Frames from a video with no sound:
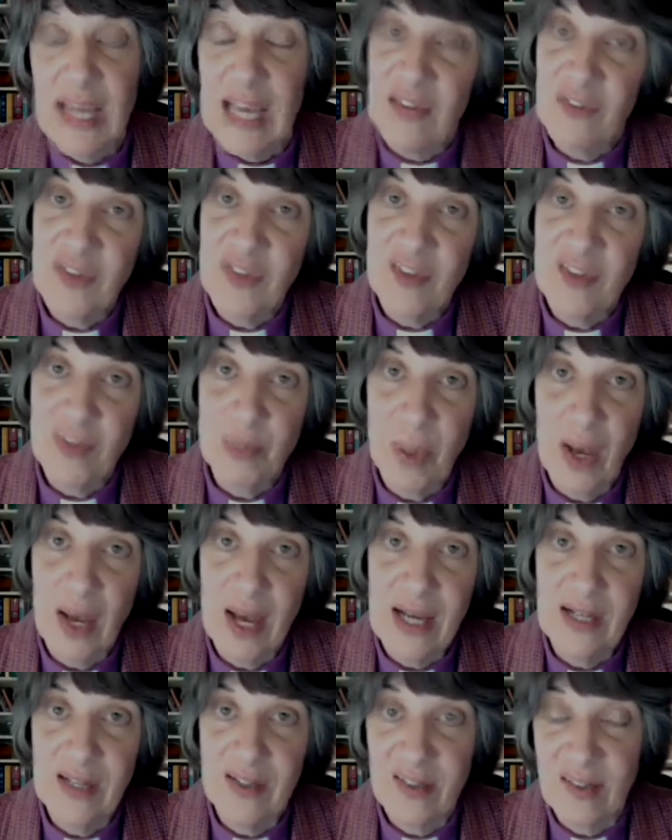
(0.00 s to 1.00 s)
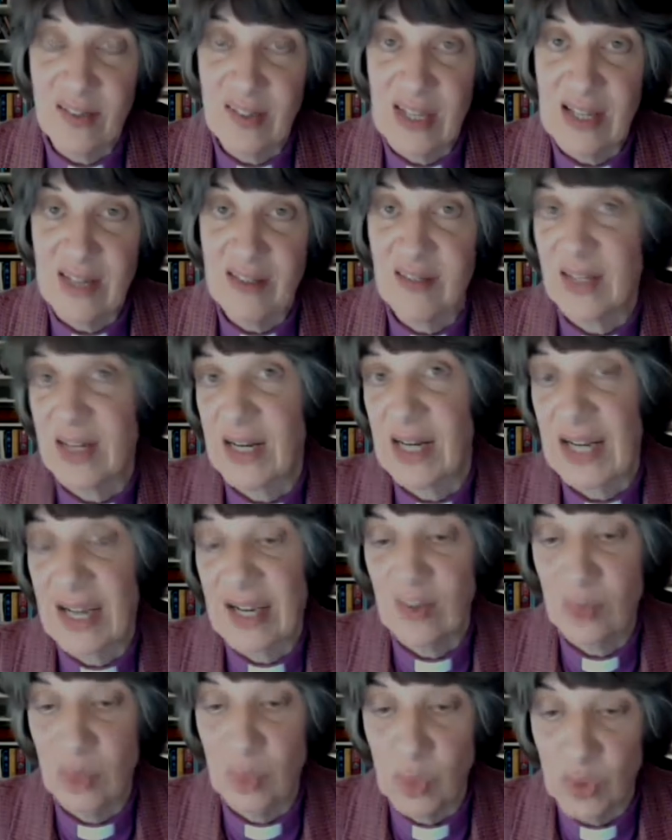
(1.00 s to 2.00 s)
If this pilot seeks to
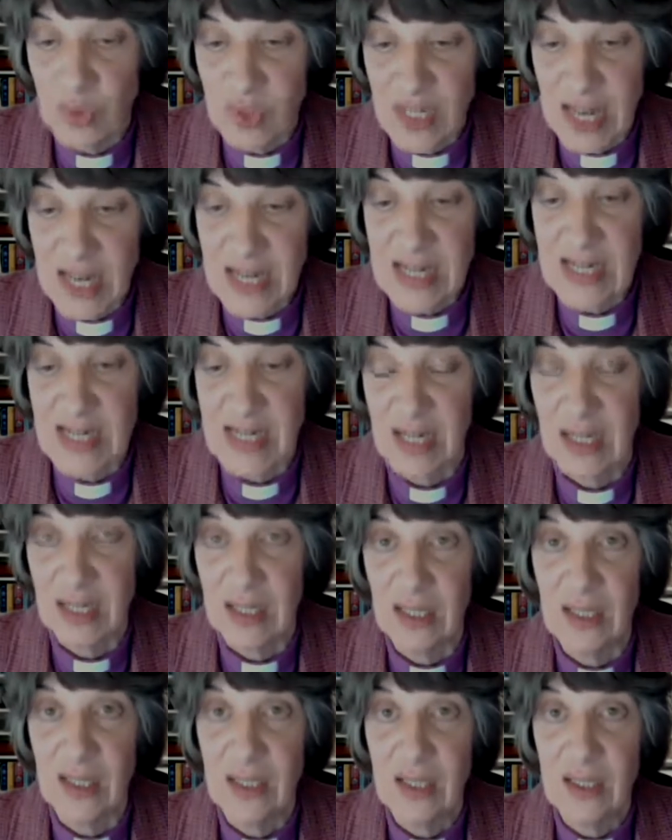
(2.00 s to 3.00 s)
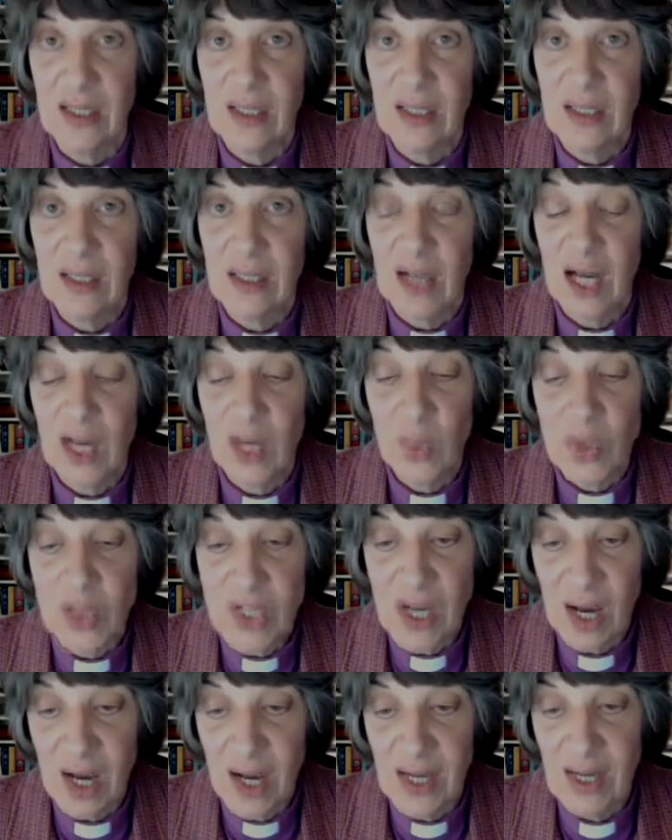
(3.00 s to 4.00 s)
collect more data, I
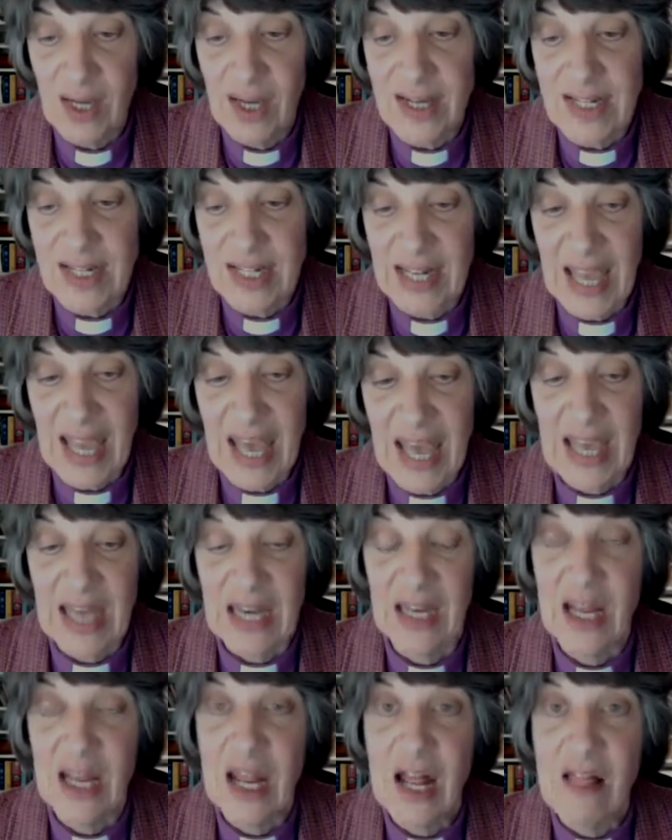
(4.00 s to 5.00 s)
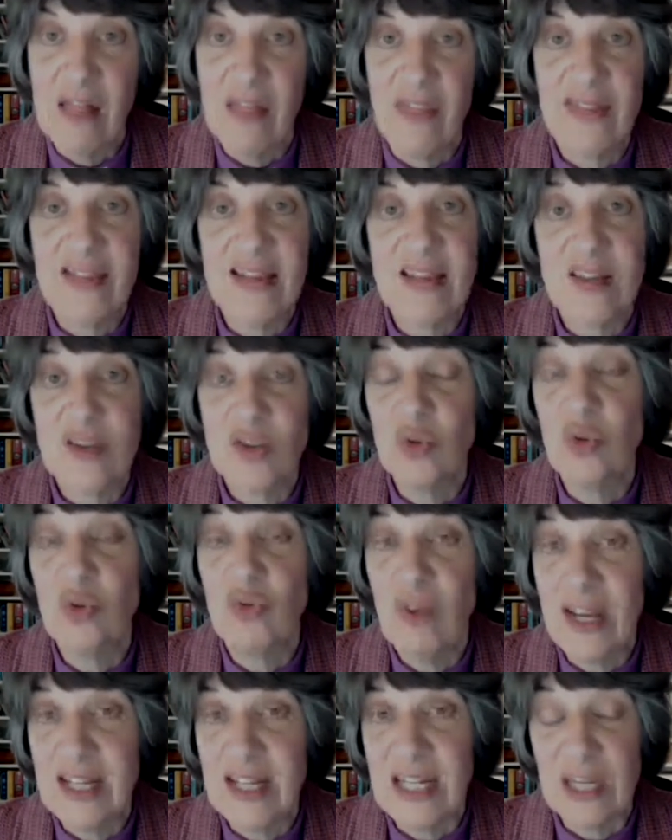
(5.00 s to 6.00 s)
would highlight again that this has
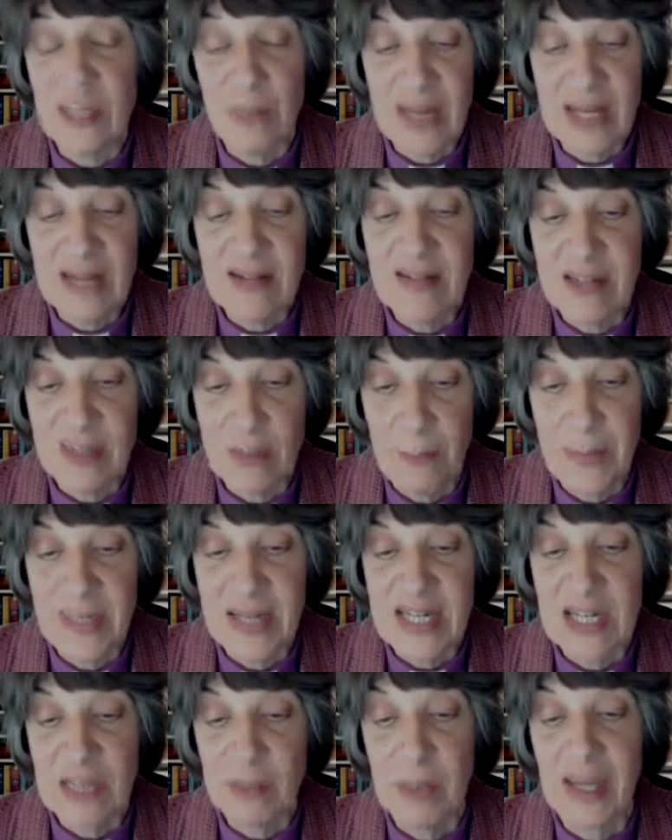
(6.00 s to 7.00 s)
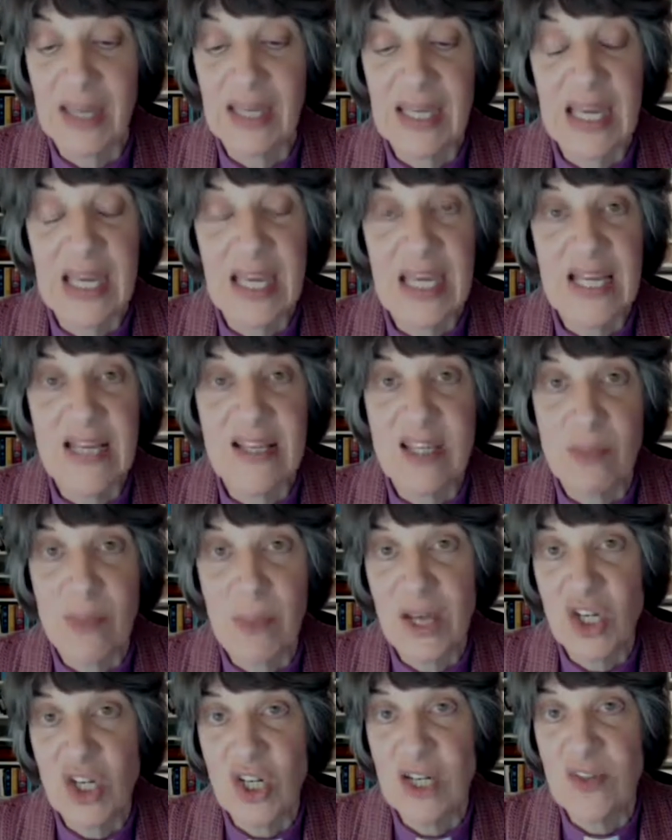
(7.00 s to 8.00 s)
already been submitted by key
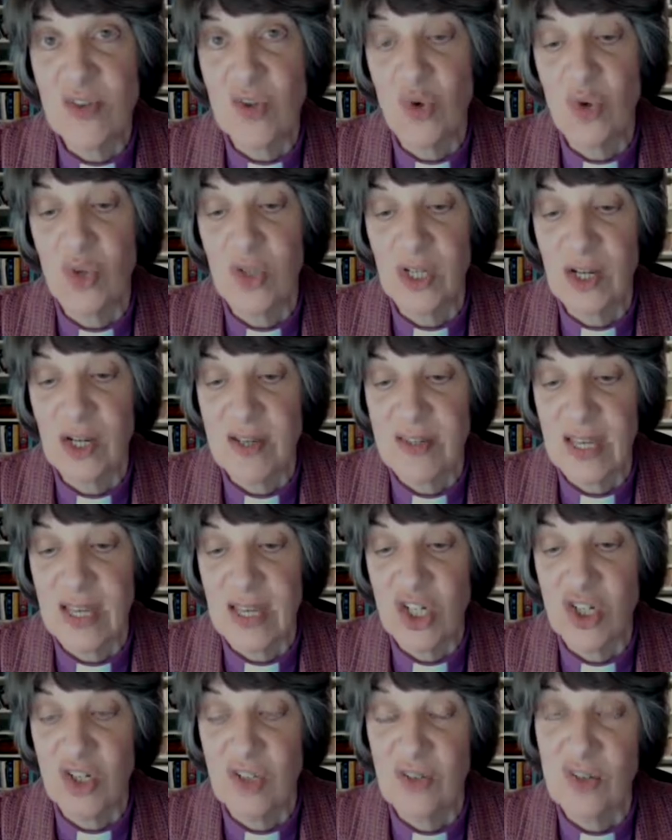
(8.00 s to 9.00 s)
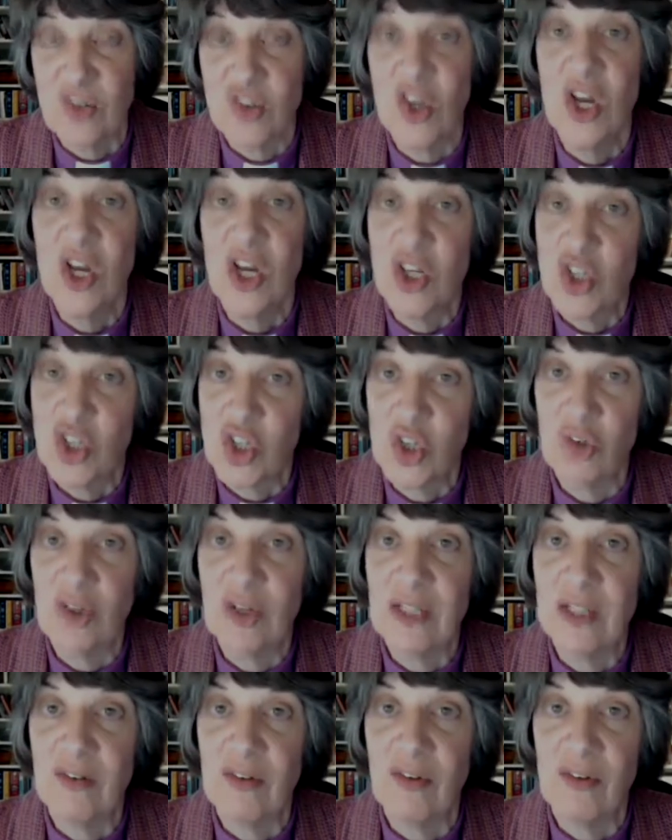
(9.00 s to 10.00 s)
specialist organisations
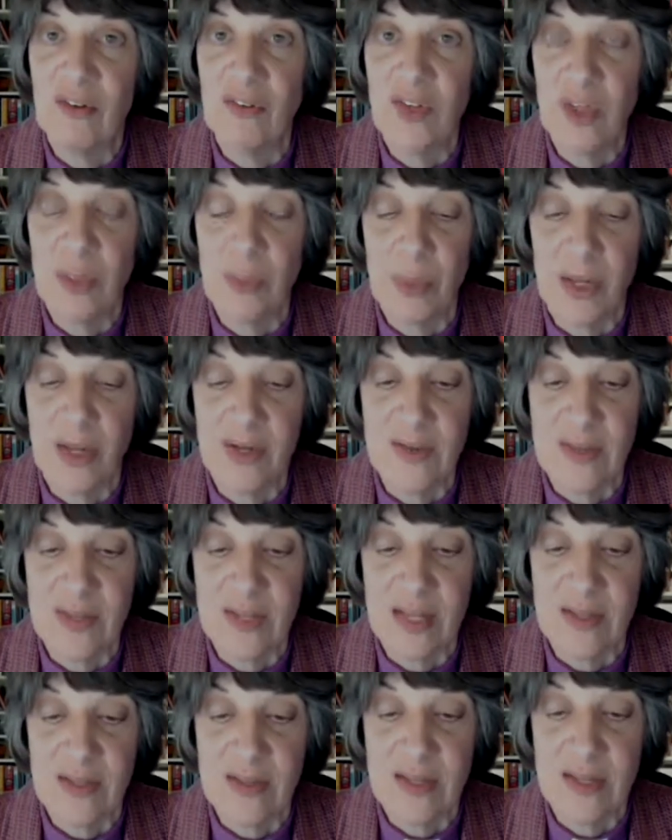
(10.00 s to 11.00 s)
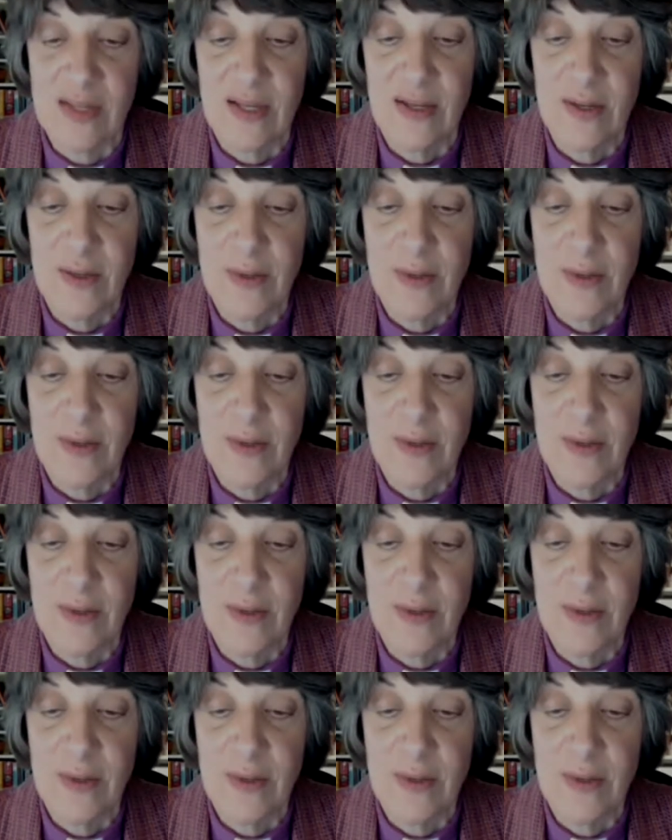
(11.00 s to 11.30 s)
during the review process.